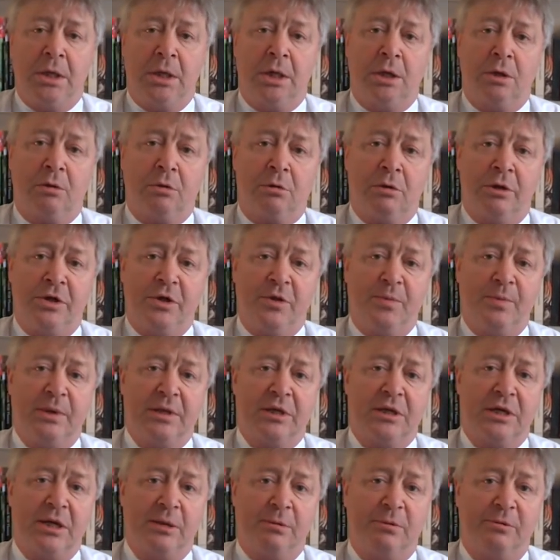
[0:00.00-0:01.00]
And Chris
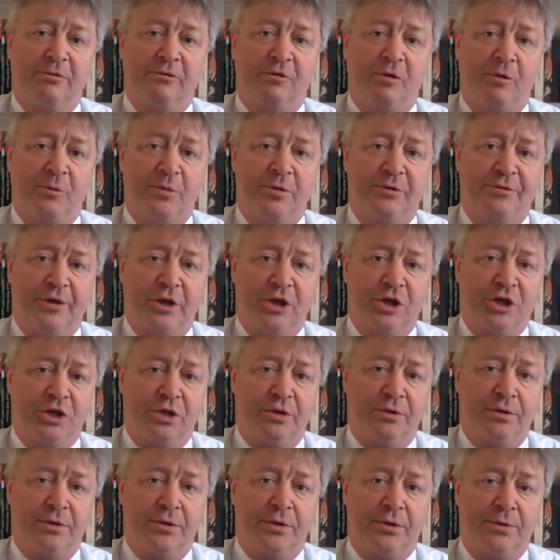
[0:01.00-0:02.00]
made a couple of
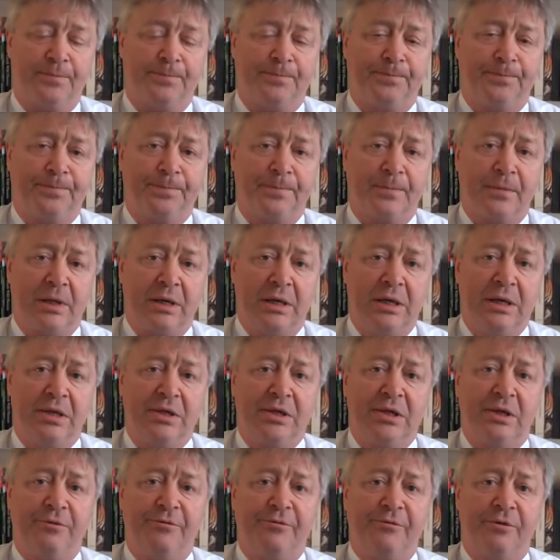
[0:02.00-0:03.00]
observations. He
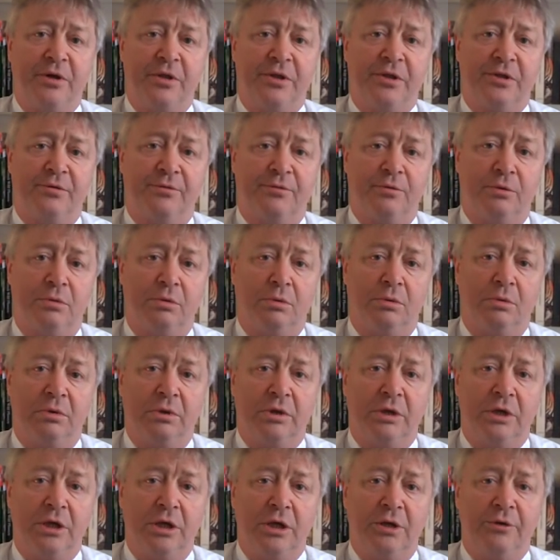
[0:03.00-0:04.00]
said, first of all,
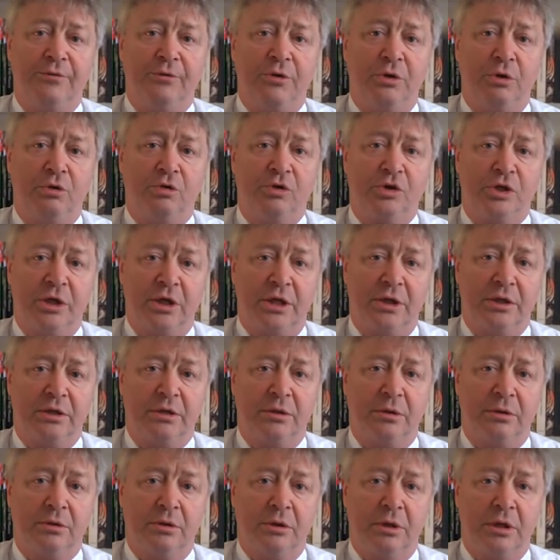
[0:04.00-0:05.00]
if you try
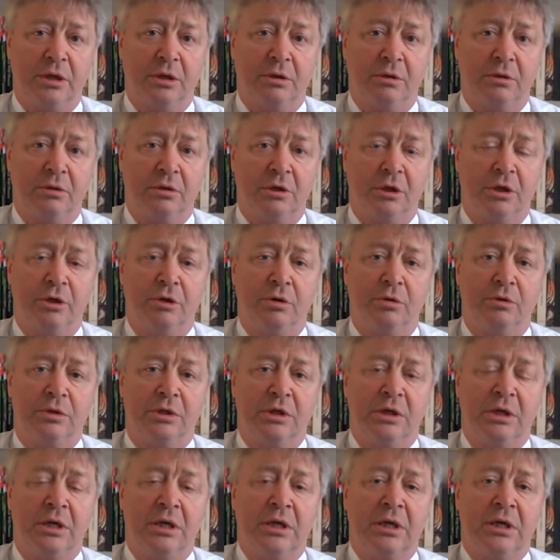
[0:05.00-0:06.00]
to include
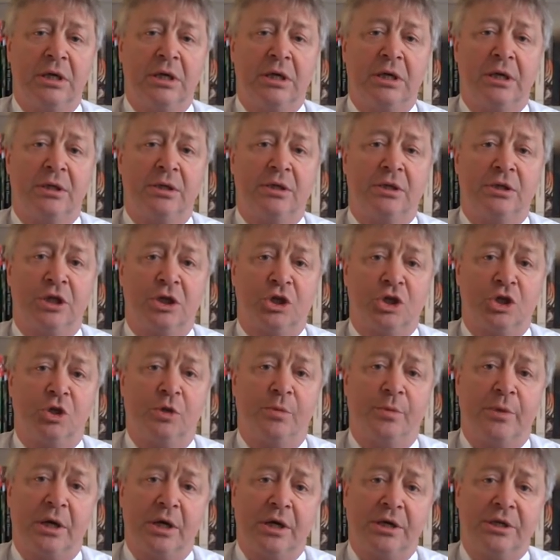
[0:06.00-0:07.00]

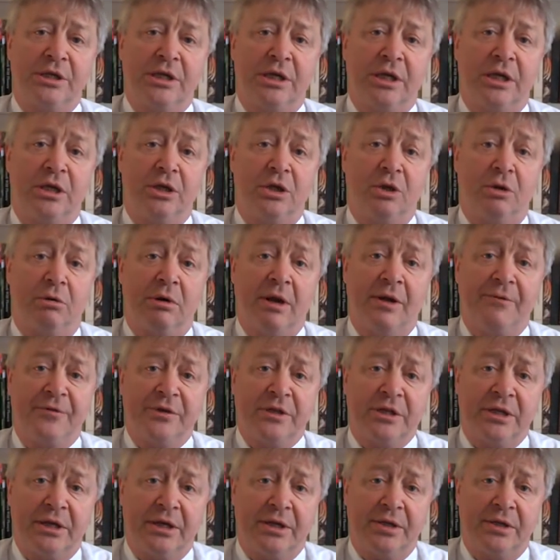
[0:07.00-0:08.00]
digital marketing in your
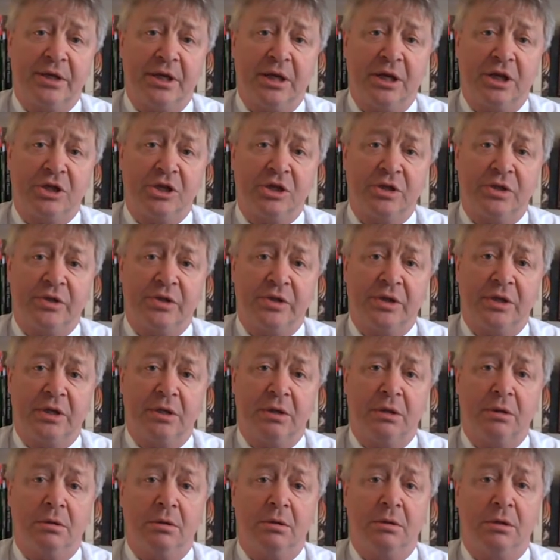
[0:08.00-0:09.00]
advertising agency,
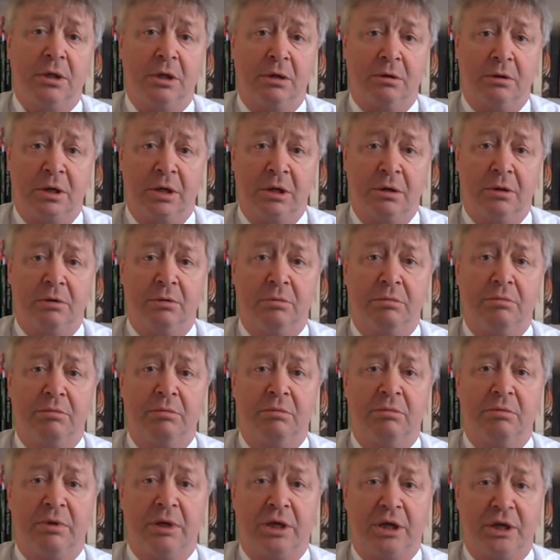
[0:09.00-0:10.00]
and Euro
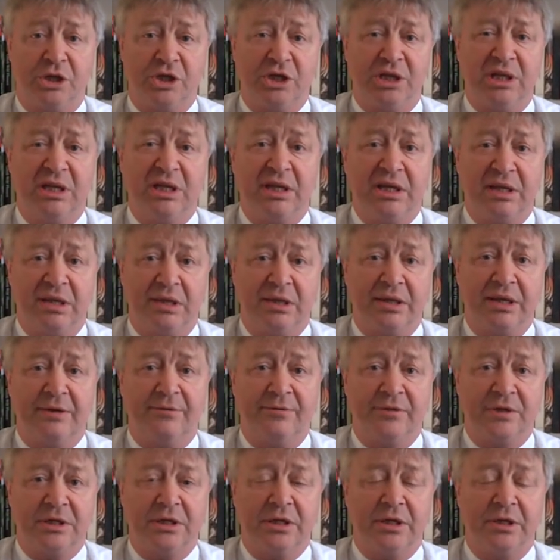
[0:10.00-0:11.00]
largely is
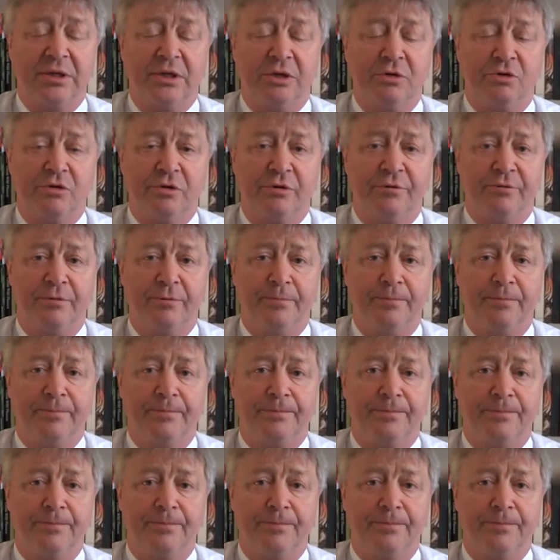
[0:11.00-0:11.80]
advertising driven,